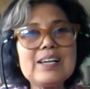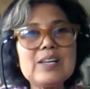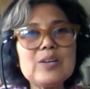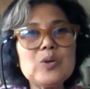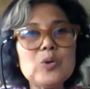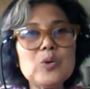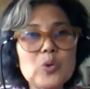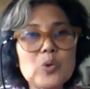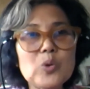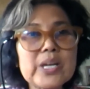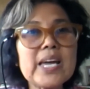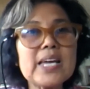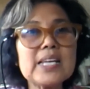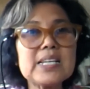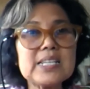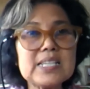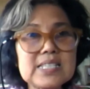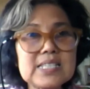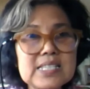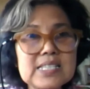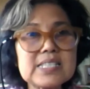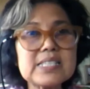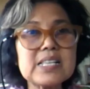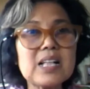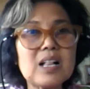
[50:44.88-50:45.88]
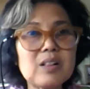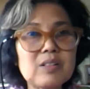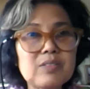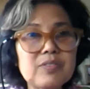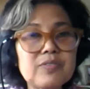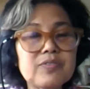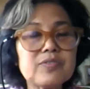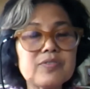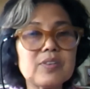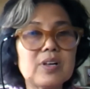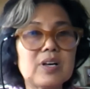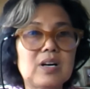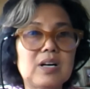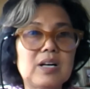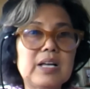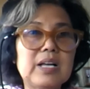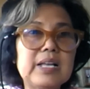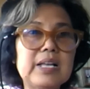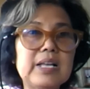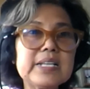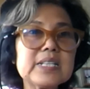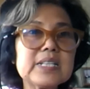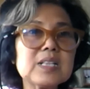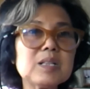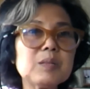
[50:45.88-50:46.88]
look at itself
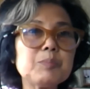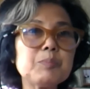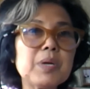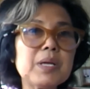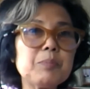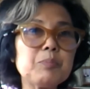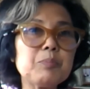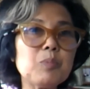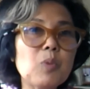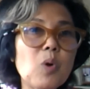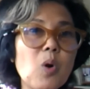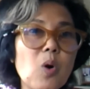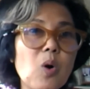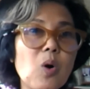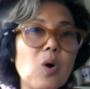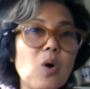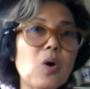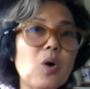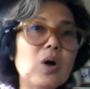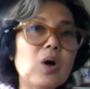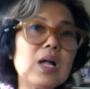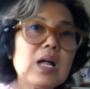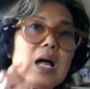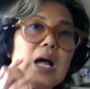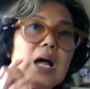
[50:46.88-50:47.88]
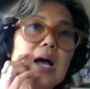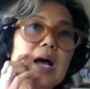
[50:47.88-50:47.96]
a little bit more